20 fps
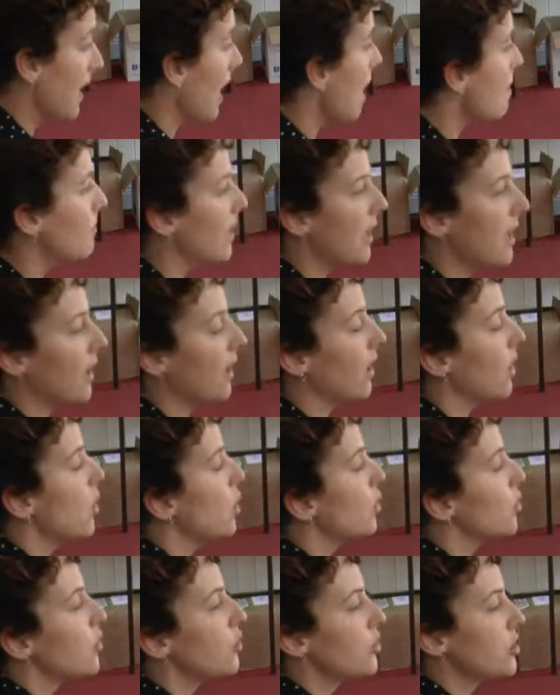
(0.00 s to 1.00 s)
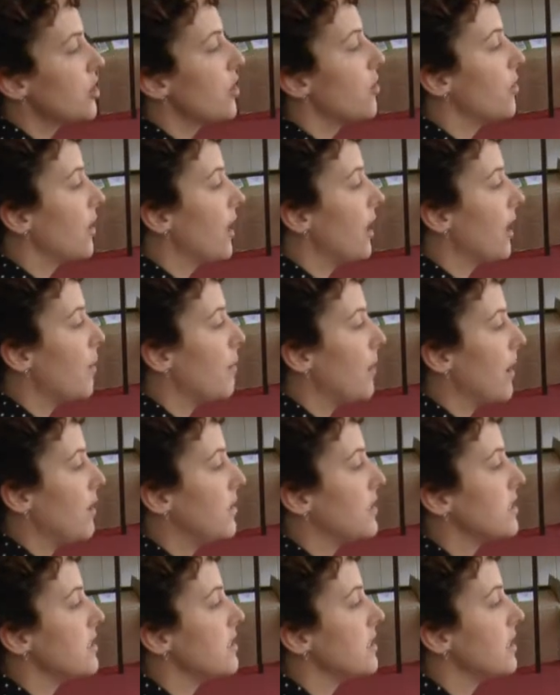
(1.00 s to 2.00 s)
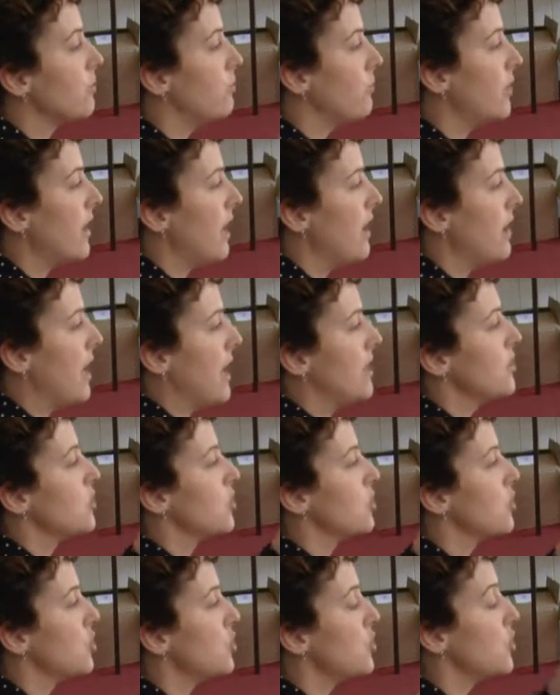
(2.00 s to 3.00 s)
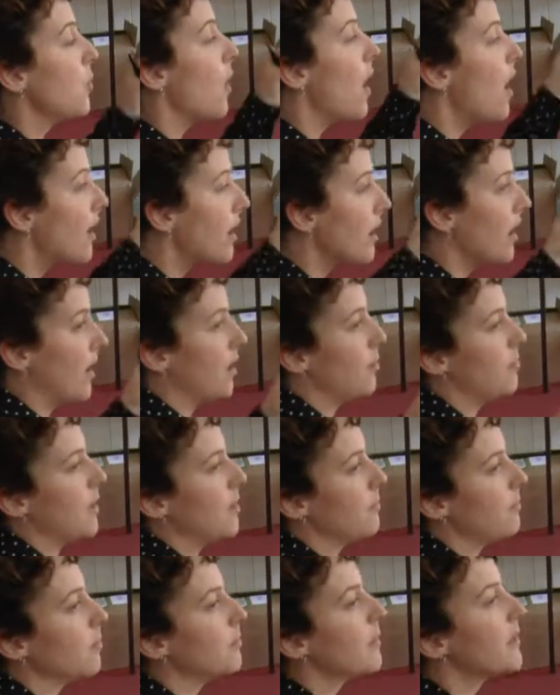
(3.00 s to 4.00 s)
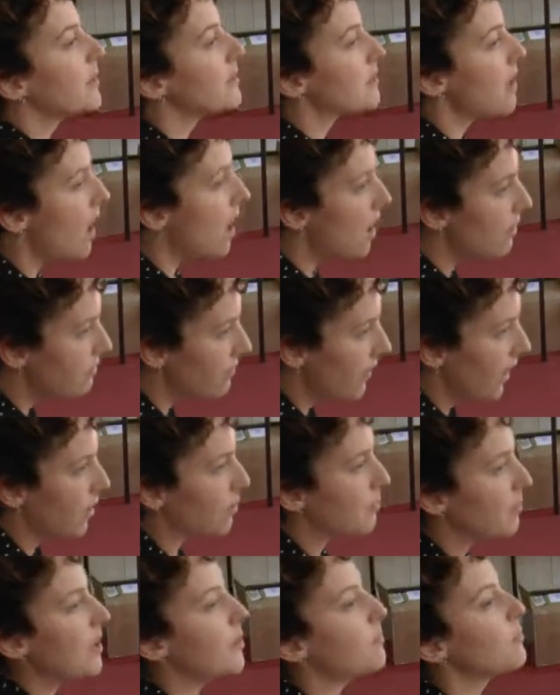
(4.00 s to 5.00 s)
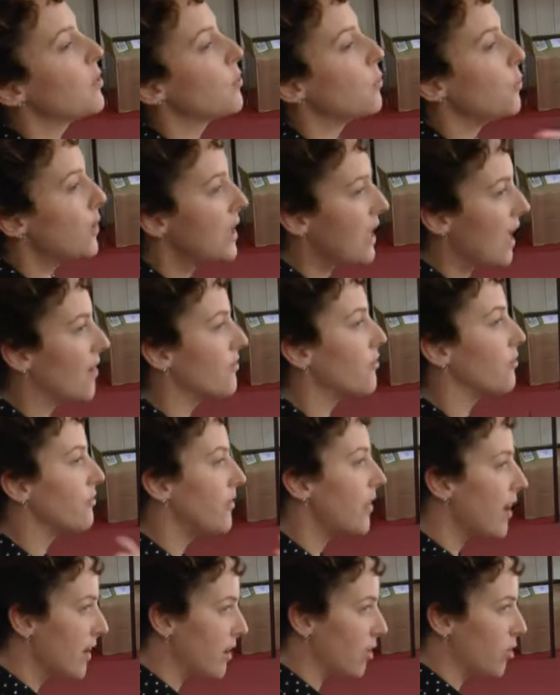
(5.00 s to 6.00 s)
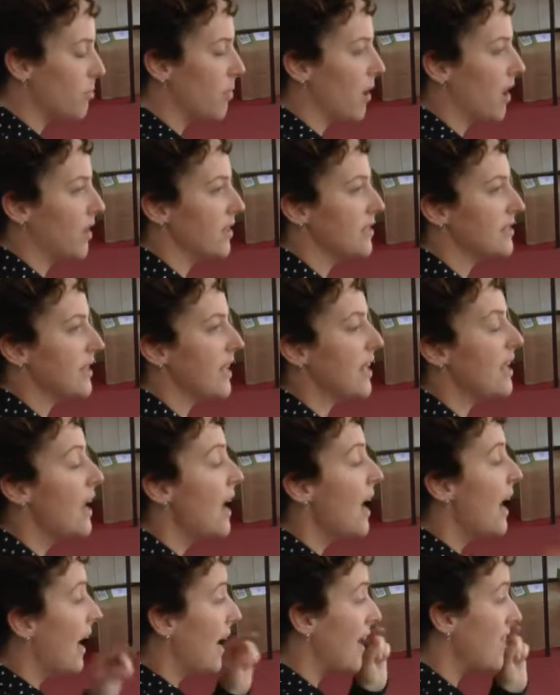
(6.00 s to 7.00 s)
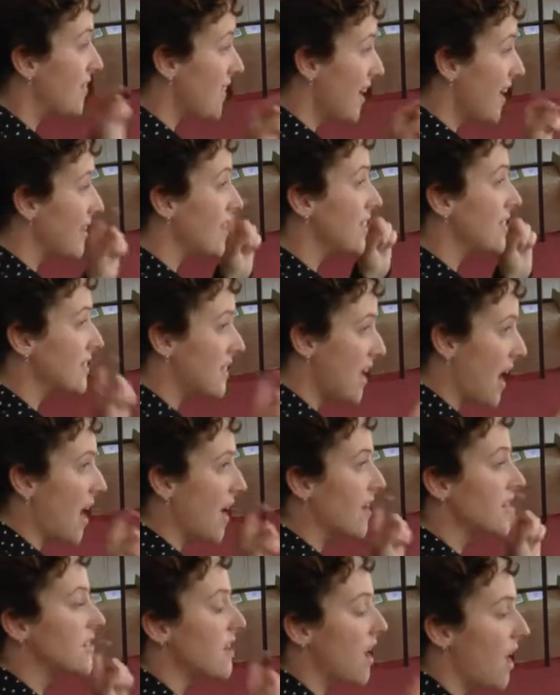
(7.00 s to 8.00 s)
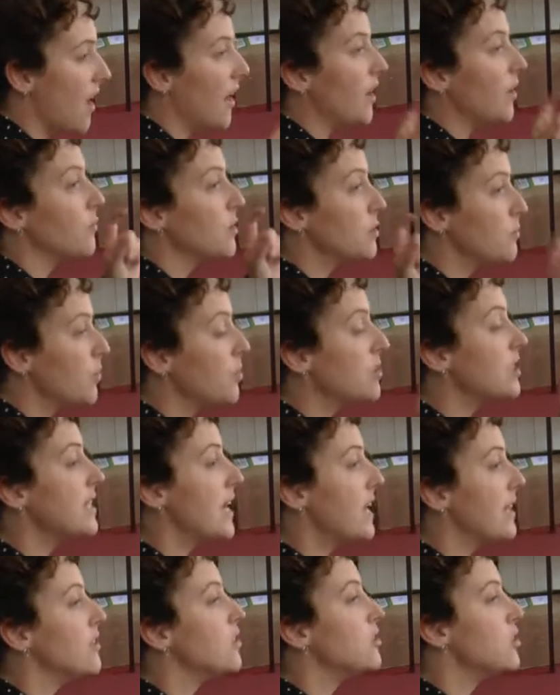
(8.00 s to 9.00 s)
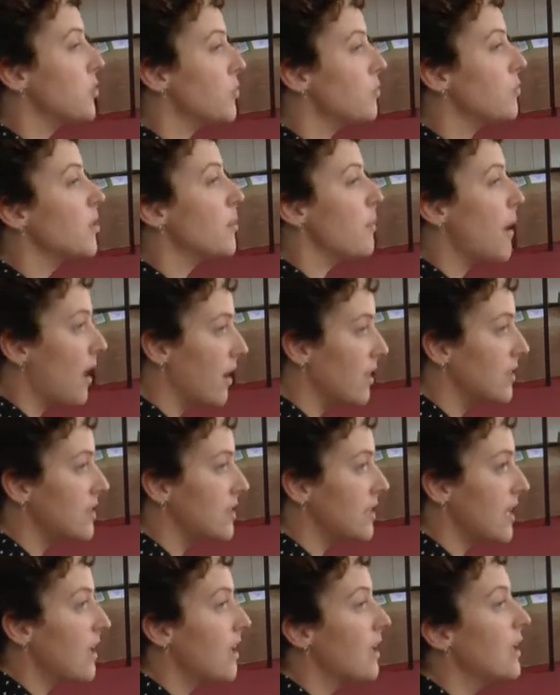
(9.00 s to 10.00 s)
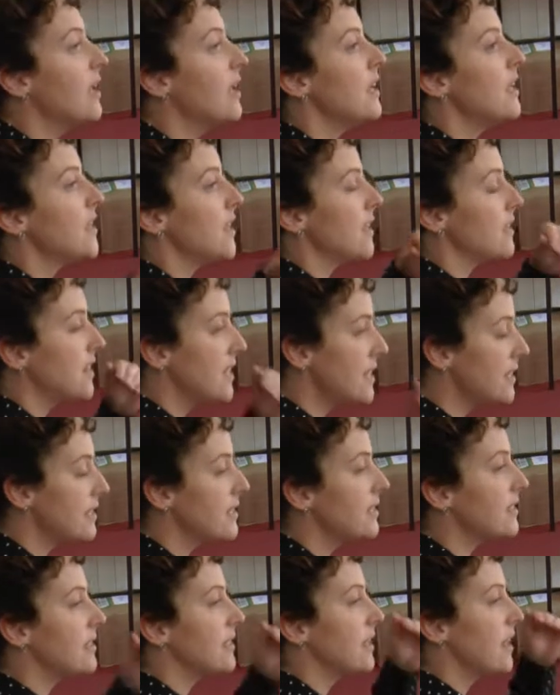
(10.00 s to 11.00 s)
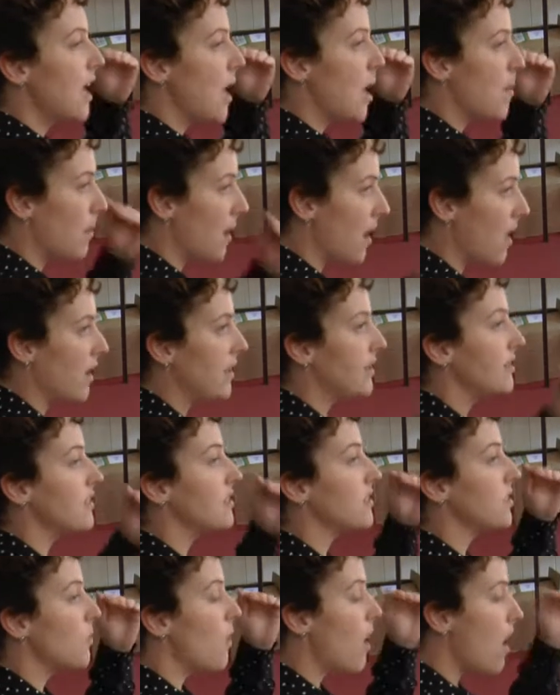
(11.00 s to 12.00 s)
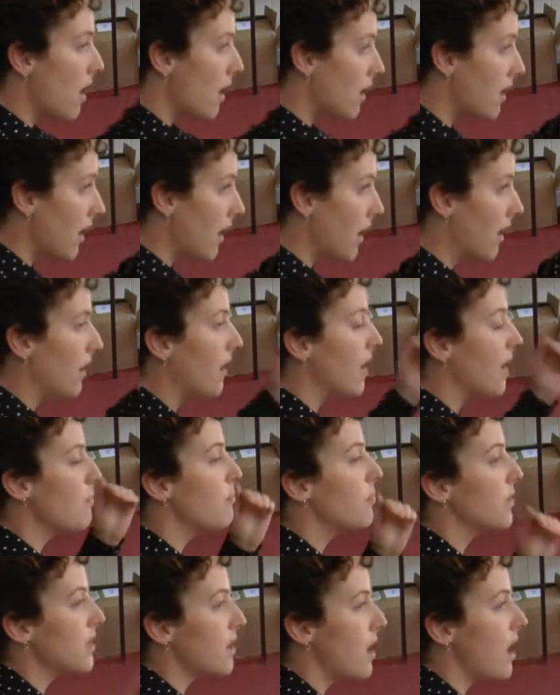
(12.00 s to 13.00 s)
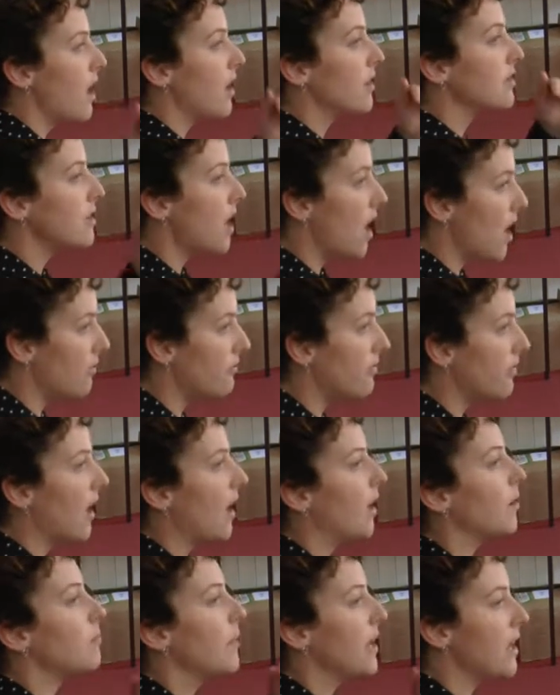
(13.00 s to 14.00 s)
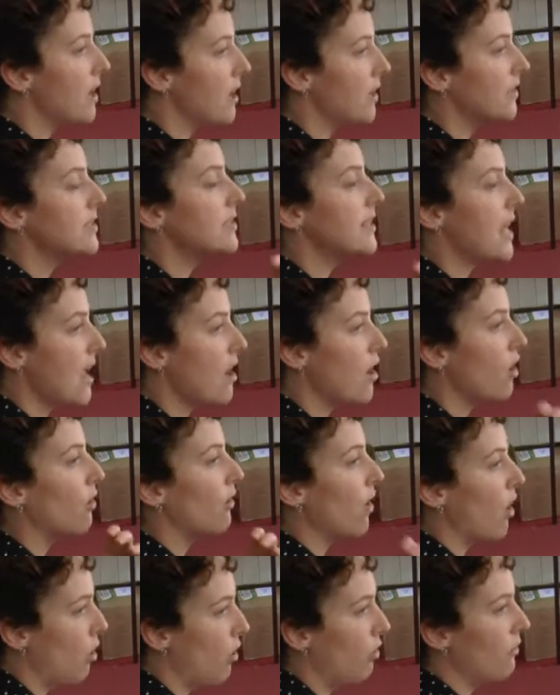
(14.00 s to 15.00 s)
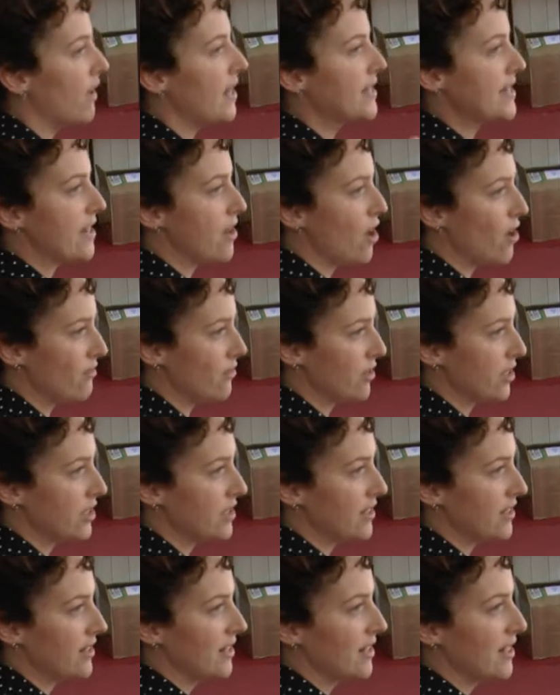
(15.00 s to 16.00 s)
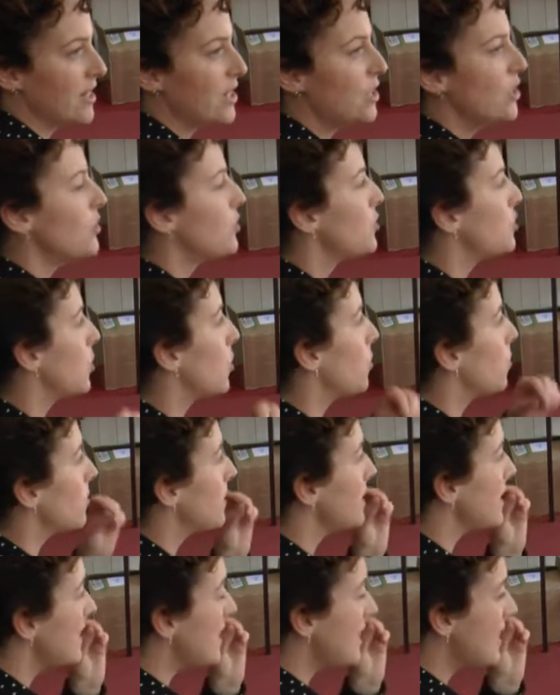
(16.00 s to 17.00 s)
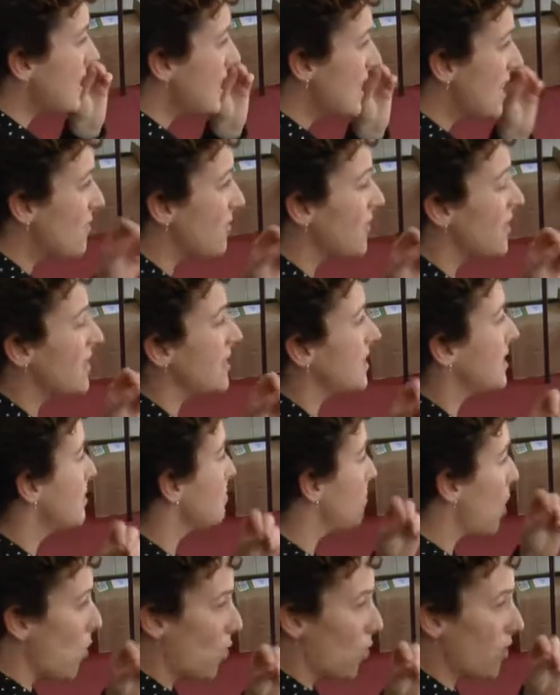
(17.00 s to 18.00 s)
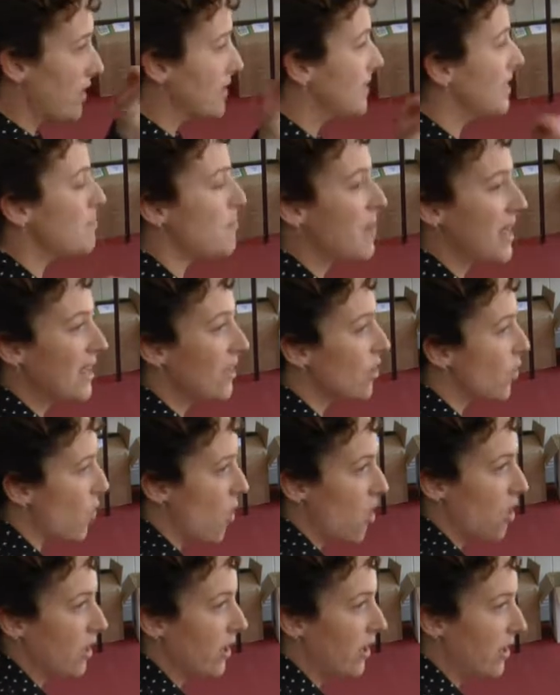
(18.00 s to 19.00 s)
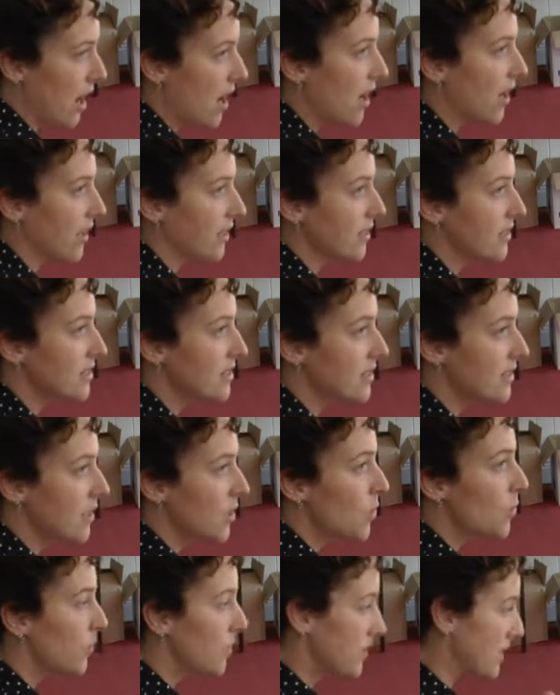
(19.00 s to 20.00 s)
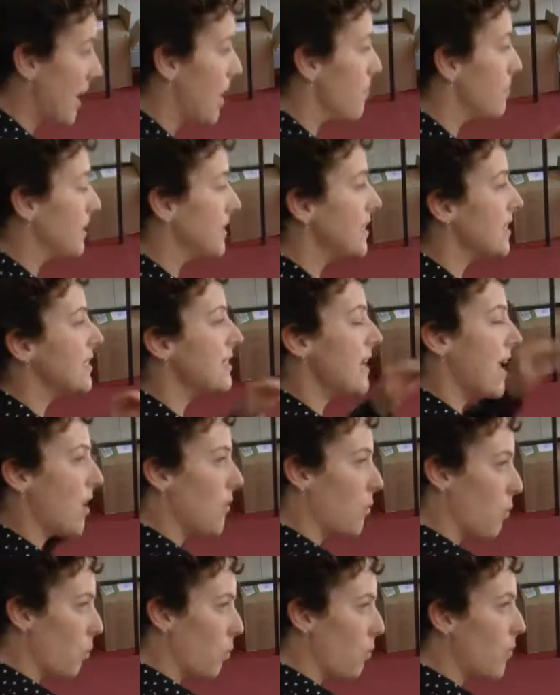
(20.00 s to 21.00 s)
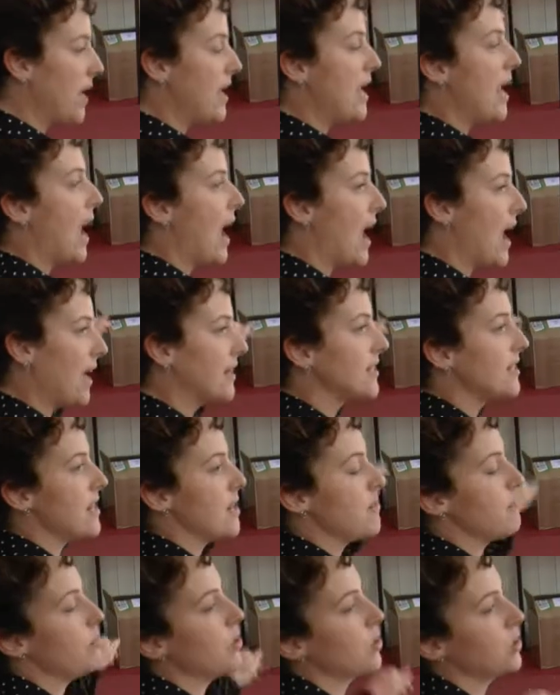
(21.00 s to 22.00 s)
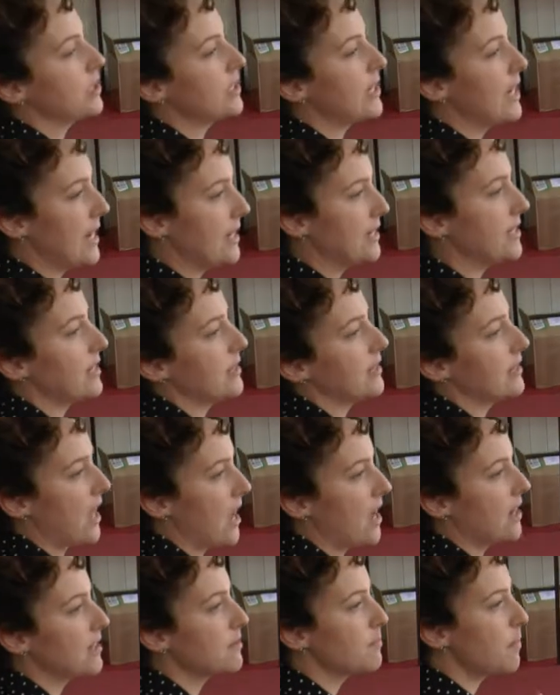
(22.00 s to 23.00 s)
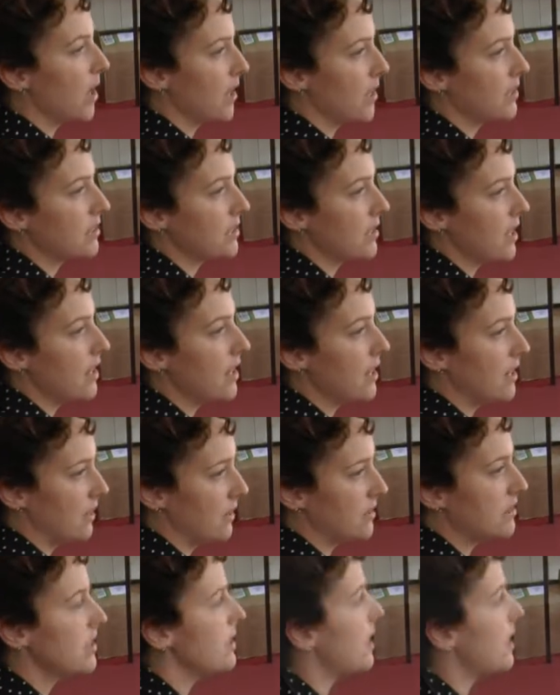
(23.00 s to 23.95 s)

gambling, you're talking about it in relation to online people, because offline people, we have a very good policy. And that exact line was put into the policy, that this applies to online but not offline because they are already covered. So even the smallest bingo hall in Ireland was able to say we had input in that policy, into